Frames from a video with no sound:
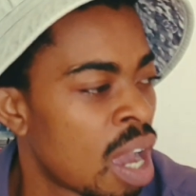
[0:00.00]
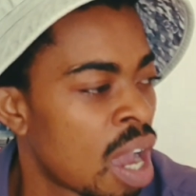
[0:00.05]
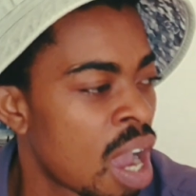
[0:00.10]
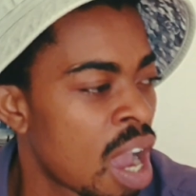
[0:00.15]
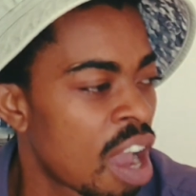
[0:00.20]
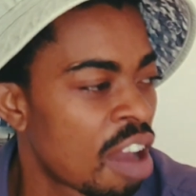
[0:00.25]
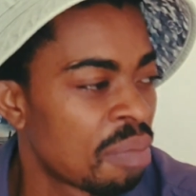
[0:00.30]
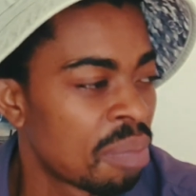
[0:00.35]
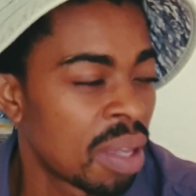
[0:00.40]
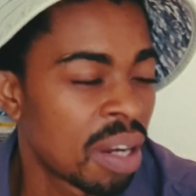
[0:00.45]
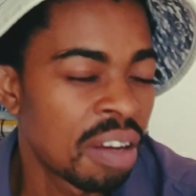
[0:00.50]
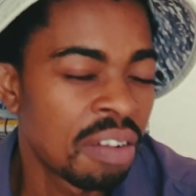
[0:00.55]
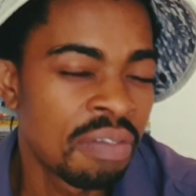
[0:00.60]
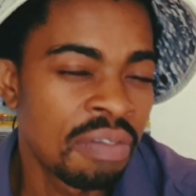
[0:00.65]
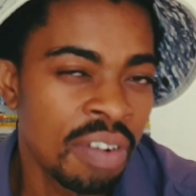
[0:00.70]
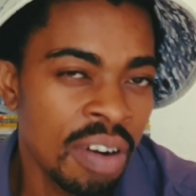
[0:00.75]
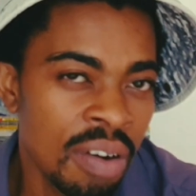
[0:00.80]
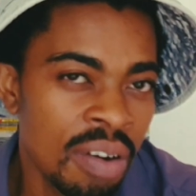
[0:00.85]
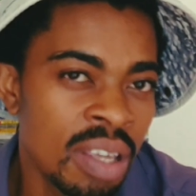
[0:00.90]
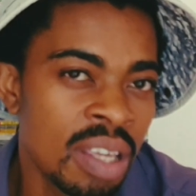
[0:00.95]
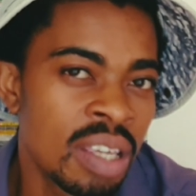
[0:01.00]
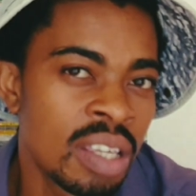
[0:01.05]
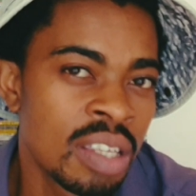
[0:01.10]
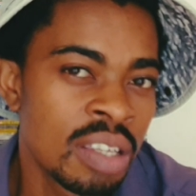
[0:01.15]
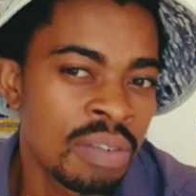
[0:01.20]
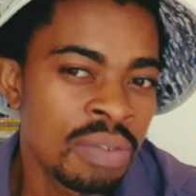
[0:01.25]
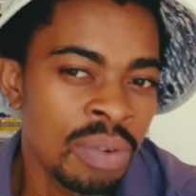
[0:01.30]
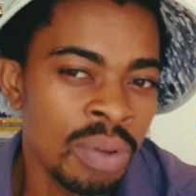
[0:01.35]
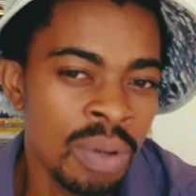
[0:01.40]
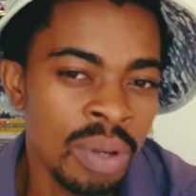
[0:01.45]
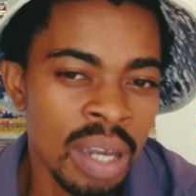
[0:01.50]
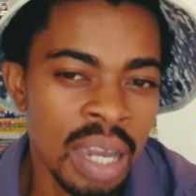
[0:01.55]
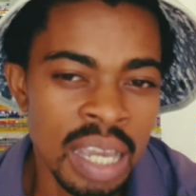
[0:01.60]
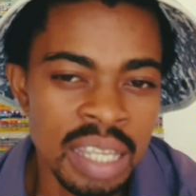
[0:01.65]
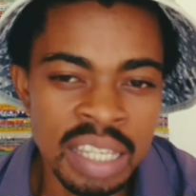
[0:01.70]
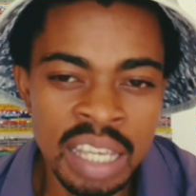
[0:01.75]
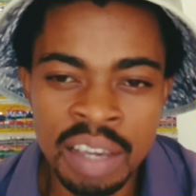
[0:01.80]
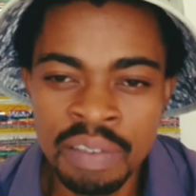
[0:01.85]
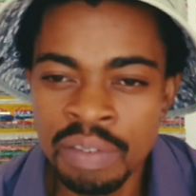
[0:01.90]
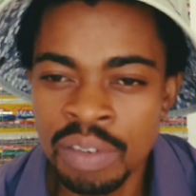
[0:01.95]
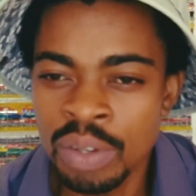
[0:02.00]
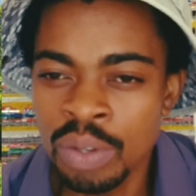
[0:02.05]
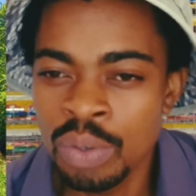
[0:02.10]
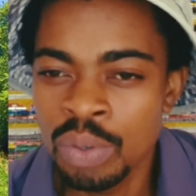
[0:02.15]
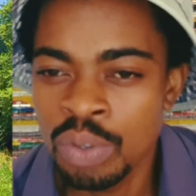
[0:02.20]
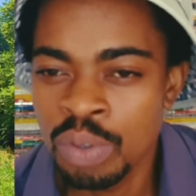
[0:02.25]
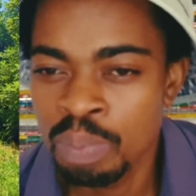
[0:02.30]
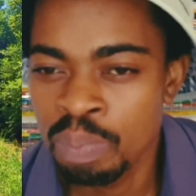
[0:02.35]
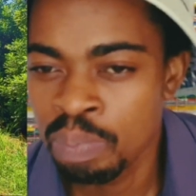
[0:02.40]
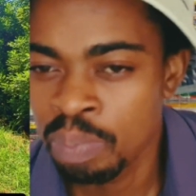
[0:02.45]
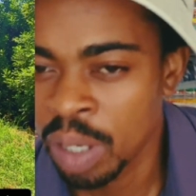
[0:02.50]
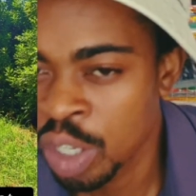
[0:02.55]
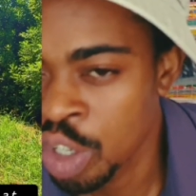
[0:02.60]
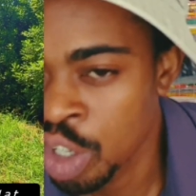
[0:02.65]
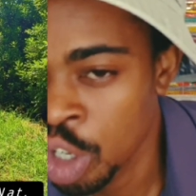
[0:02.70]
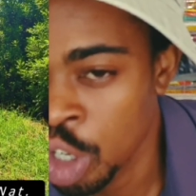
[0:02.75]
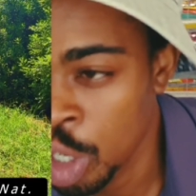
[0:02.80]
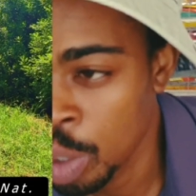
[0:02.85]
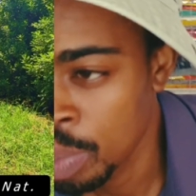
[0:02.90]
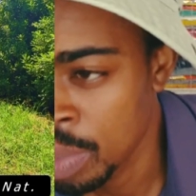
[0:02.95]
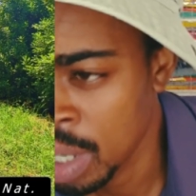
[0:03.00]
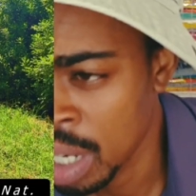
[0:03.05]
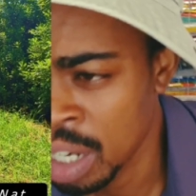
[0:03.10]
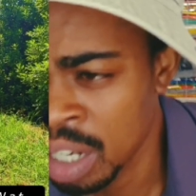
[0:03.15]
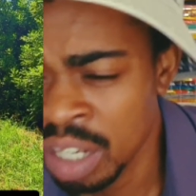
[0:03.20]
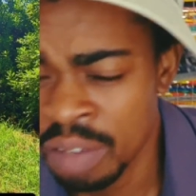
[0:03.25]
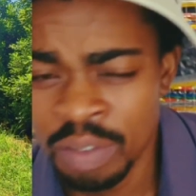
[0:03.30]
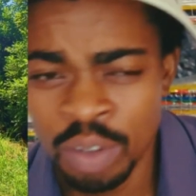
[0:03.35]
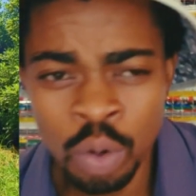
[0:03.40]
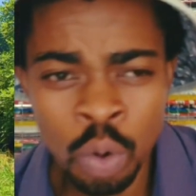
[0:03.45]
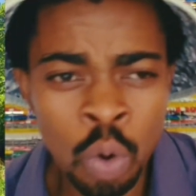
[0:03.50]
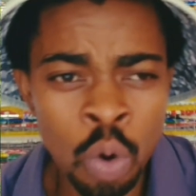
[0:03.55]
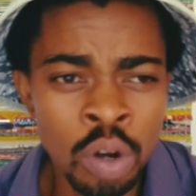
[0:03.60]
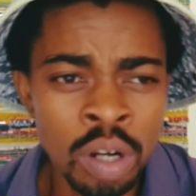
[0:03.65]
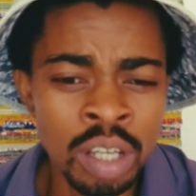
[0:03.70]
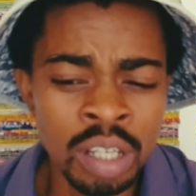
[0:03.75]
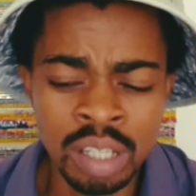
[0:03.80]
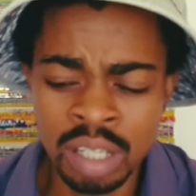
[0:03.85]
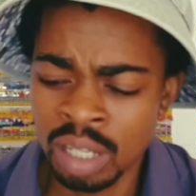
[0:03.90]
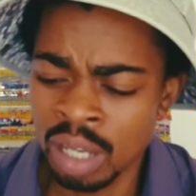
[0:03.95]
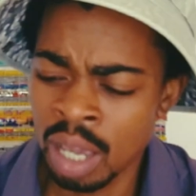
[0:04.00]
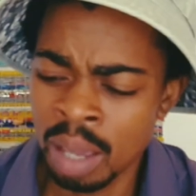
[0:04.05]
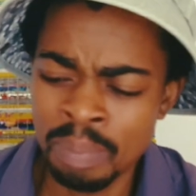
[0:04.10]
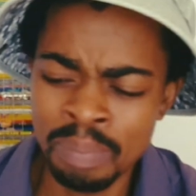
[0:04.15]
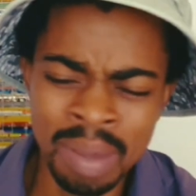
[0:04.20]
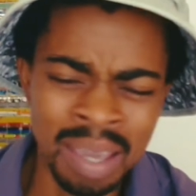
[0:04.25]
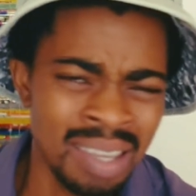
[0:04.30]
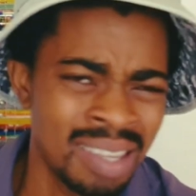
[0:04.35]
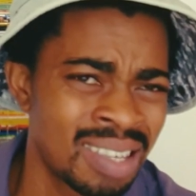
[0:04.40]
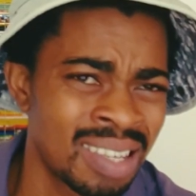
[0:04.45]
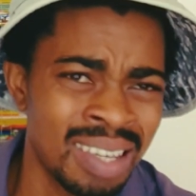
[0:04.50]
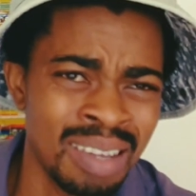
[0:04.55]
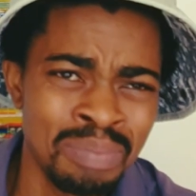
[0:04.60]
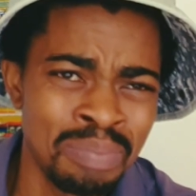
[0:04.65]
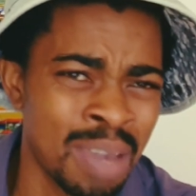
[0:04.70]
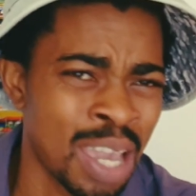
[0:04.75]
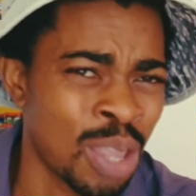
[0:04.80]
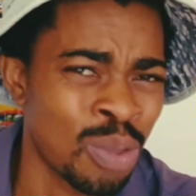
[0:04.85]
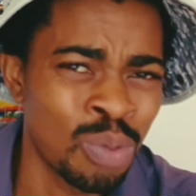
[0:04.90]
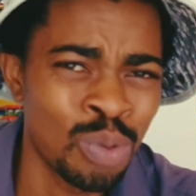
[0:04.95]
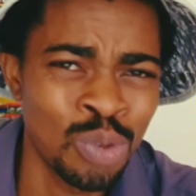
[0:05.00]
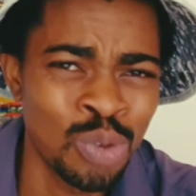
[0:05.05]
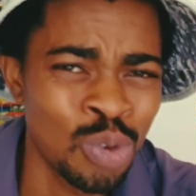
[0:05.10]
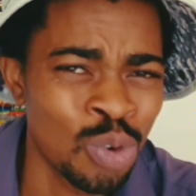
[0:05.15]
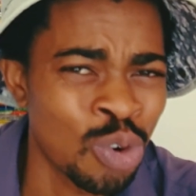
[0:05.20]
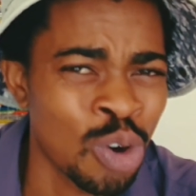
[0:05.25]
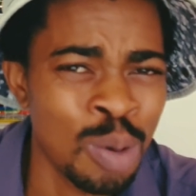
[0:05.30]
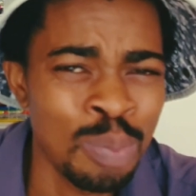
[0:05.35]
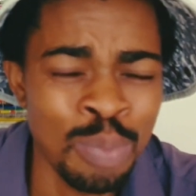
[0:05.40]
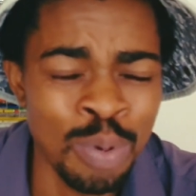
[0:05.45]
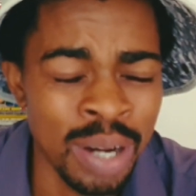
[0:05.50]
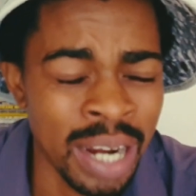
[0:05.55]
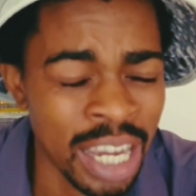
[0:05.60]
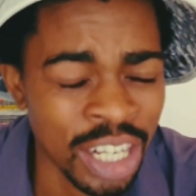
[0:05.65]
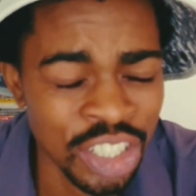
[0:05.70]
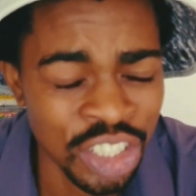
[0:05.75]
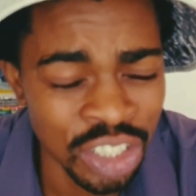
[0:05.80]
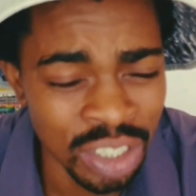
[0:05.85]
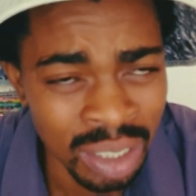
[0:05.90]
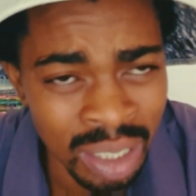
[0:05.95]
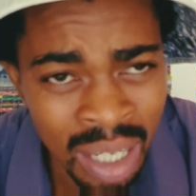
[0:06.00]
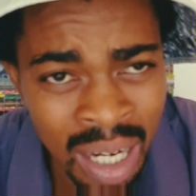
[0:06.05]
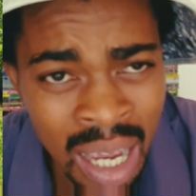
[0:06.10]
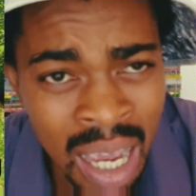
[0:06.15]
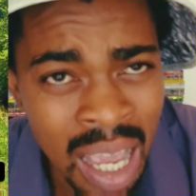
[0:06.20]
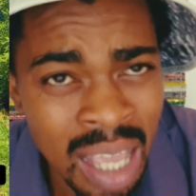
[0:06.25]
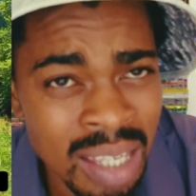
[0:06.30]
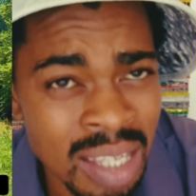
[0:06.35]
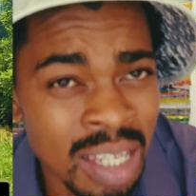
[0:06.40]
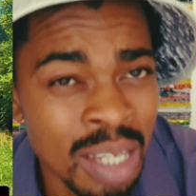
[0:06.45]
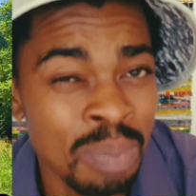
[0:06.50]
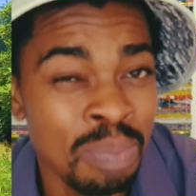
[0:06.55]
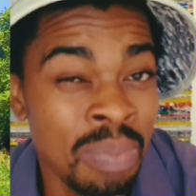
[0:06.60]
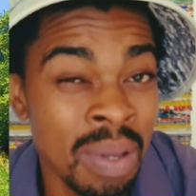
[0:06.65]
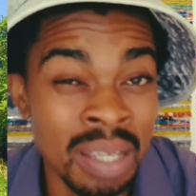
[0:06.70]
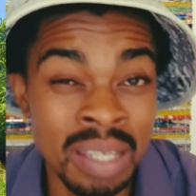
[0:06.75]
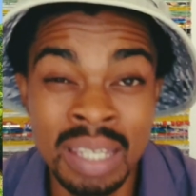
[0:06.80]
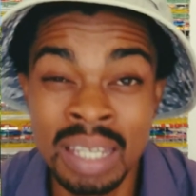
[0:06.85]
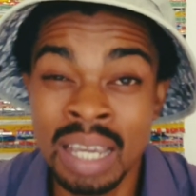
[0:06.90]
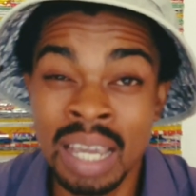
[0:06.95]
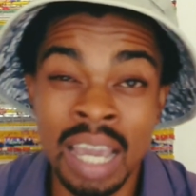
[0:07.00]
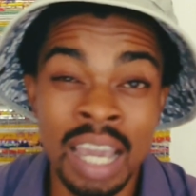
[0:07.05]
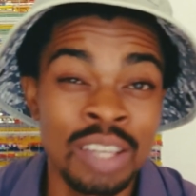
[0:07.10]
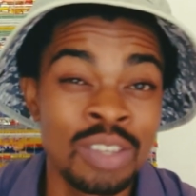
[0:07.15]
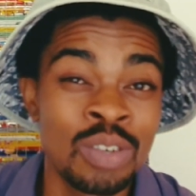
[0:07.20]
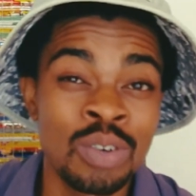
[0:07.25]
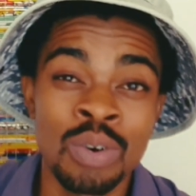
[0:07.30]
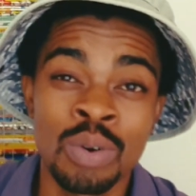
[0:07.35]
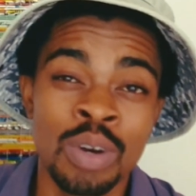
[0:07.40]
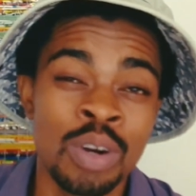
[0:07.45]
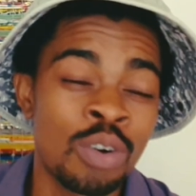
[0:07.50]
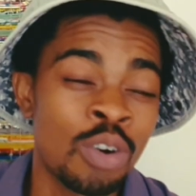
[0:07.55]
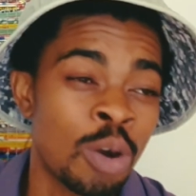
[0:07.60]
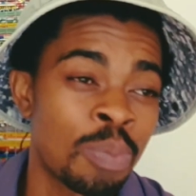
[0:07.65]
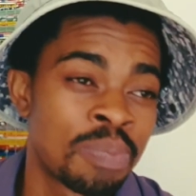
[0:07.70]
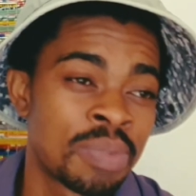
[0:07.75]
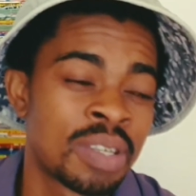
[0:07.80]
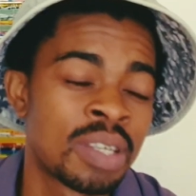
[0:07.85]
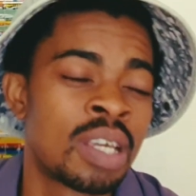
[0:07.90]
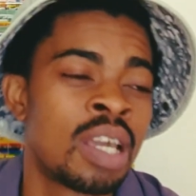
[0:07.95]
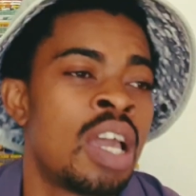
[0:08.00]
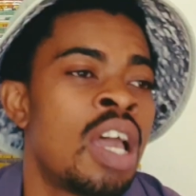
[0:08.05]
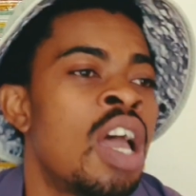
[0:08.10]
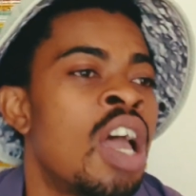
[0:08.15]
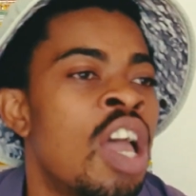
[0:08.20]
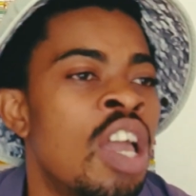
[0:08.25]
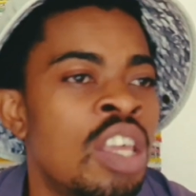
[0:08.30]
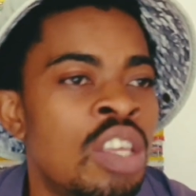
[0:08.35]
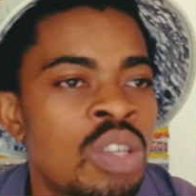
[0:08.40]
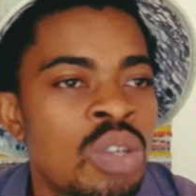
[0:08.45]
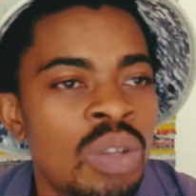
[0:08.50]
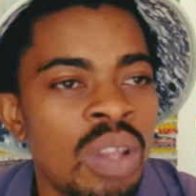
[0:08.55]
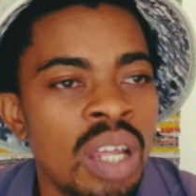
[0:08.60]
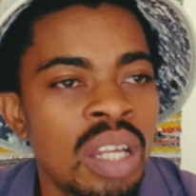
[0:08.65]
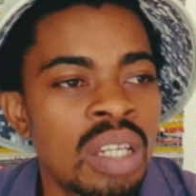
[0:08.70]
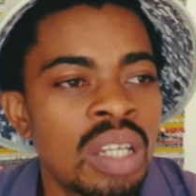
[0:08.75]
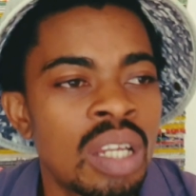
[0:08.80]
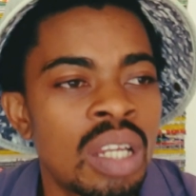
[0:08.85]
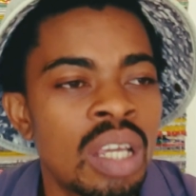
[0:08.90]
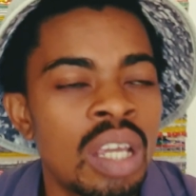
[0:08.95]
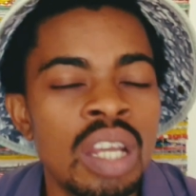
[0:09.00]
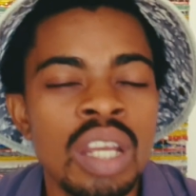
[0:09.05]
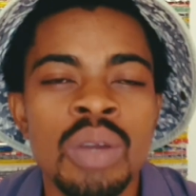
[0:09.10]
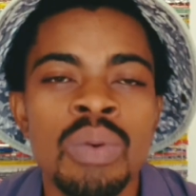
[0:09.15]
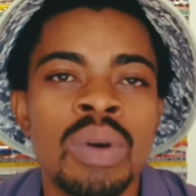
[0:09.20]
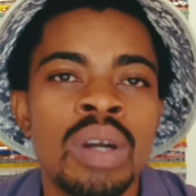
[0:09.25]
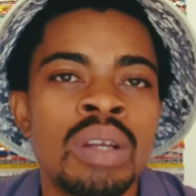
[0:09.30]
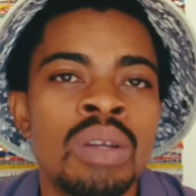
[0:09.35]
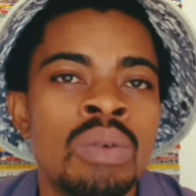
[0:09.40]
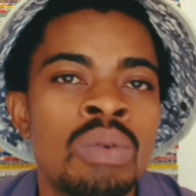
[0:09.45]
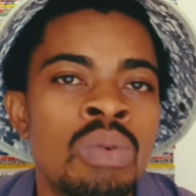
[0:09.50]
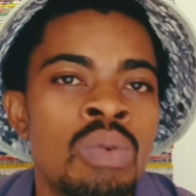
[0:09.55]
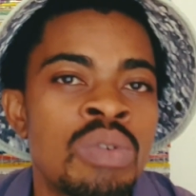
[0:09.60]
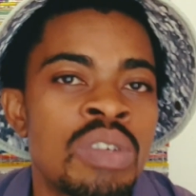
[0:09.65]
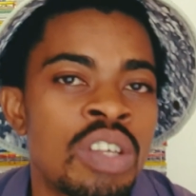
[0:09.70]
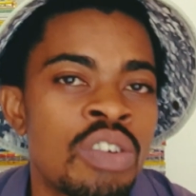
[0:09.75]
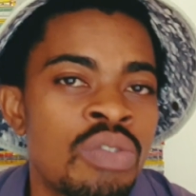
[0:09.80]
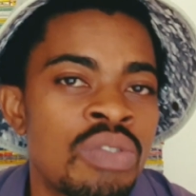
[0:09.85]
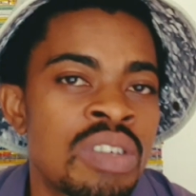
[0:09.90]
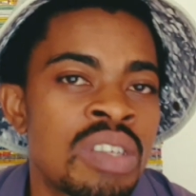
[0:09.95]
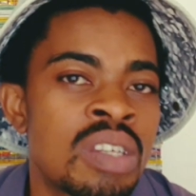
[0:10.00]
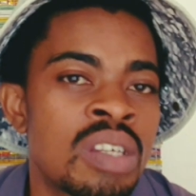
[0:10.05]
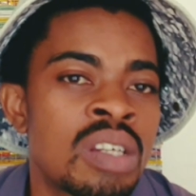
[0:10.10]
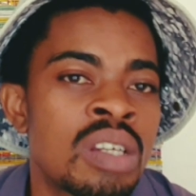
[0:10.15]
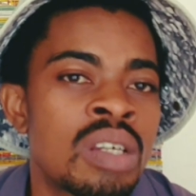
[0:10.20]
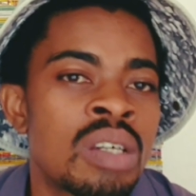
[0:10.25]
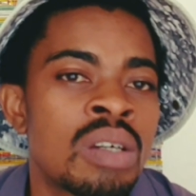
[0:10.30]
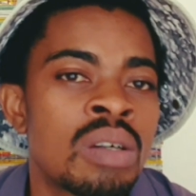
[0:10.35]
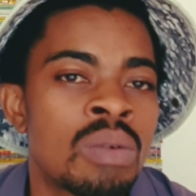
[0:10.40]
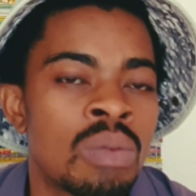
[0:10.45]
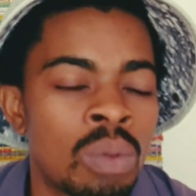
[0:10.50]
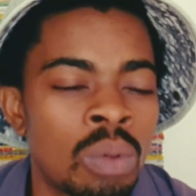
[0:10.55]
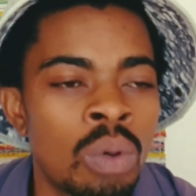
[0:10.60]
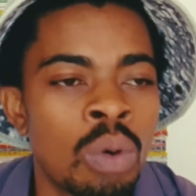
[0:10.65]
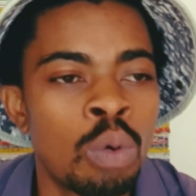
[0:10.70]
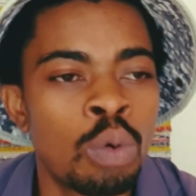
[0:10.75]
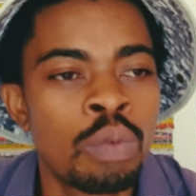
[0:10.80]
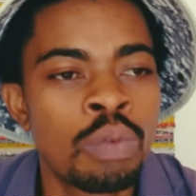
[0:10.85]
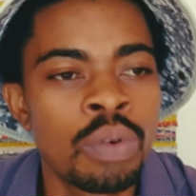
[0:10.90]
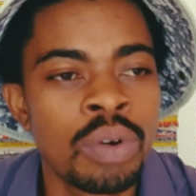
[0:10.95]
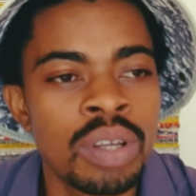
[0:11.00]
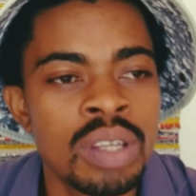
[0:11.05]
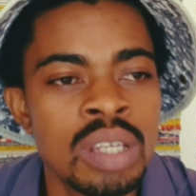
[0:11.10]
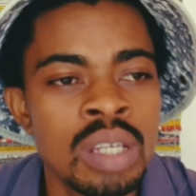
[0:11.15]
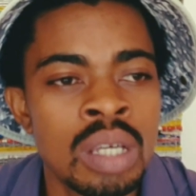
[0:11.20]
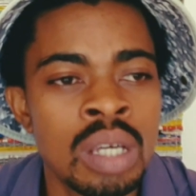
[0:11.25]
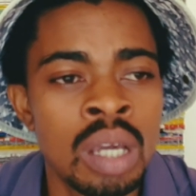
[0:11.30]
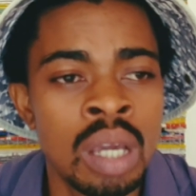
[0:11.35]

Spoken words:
I've made it very easy for you guys. I haven't used big terms. I didn't even call it basic manual to crop production. I said basic guide to growing crops, so that anyone who's interested will go for it.